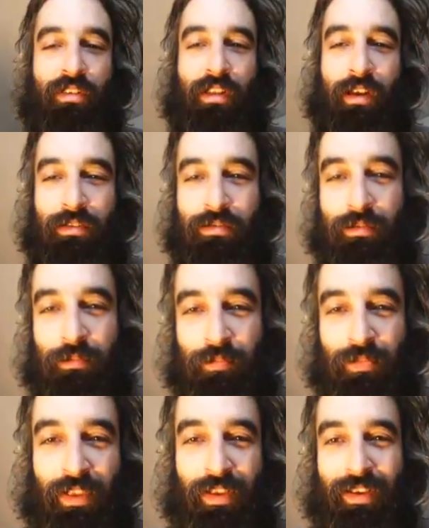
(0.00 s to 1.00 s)
in life.
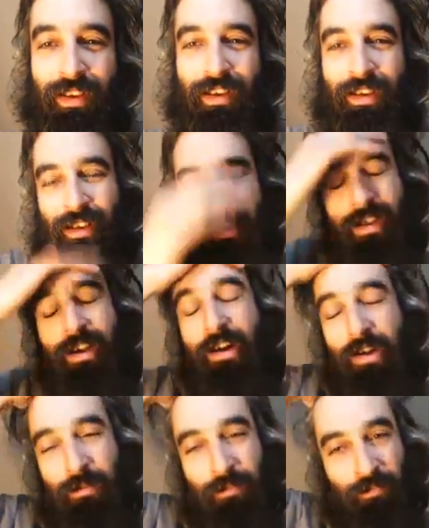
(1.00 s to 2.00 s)

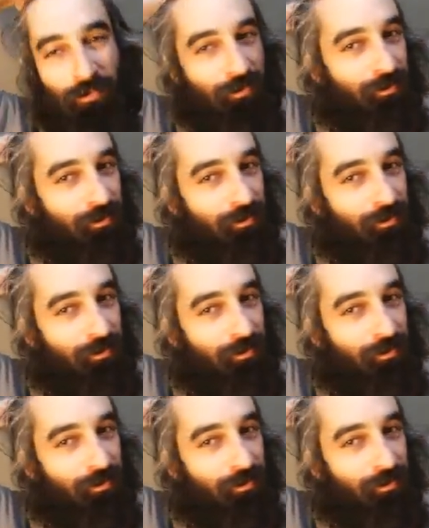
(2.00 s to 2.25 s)
Um,